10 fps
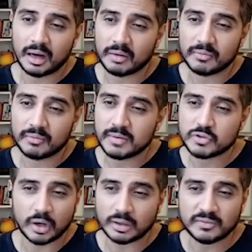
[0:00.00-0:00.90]
We've shot
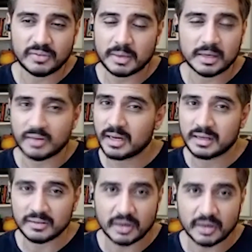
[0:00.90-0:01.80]
the film under very
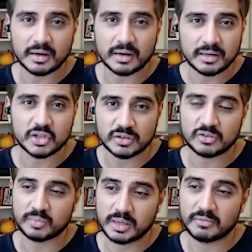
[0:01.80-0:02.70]
difficult conditions.
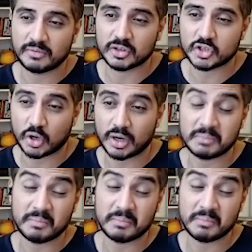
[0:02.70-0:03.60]
We've shot in
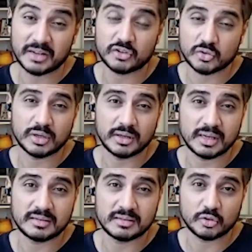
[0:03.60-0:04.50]
-2 degrees
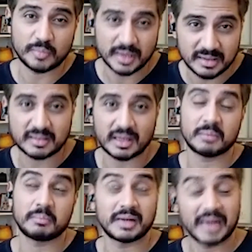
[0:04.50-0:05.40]
in Uzbekistan,
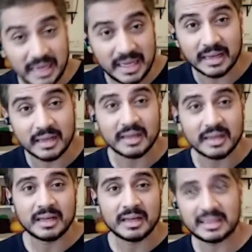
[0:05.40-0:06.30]
pretending
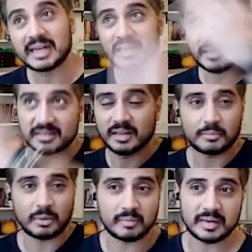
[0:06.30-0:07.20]
that it's
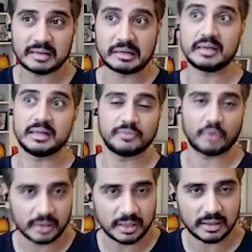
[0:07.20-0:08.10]
probably 30,
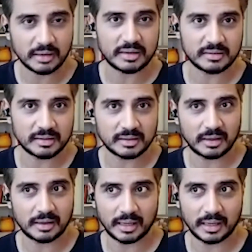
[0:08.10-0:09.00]
40 degrees in
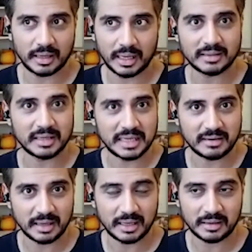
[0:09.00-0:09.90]
the heat
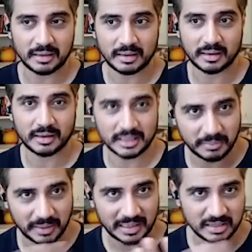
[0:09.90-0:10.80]
in the
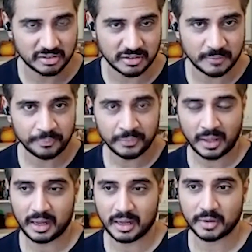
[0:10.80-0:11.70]
Middle East,
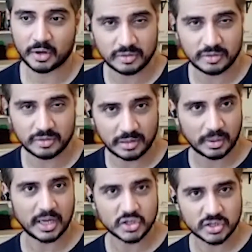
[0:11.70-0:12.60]
because the
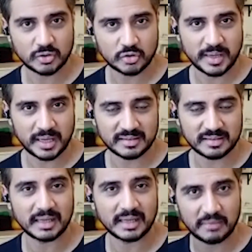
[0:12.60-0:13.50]
location in Uzbekistan
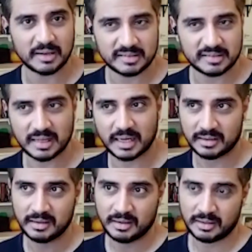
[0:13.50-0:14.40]
gave us that
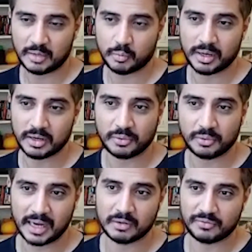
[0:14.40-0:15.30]
wonderful kind of